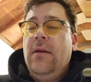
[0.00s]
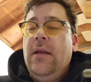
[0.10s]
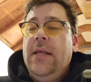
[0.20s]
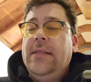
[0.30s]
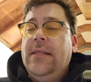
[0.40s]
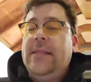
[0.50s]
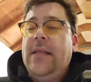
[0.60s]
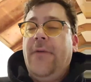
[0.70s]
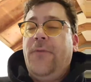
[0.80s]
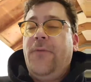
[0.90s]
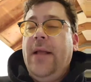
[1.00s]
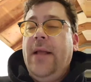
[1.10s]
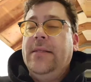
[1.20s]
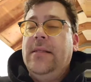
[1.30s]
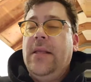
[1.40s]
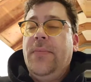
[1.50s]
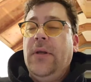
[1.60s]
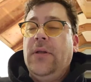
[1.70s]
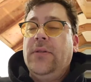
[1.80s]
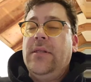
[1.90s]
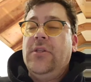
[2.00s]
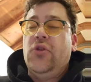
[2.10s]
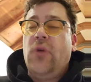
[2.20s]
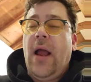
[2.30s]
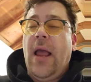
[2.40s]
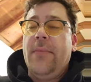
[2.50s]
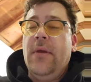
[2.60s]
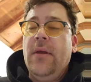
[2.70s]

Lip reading: He seeks out friends, he builds his tribe.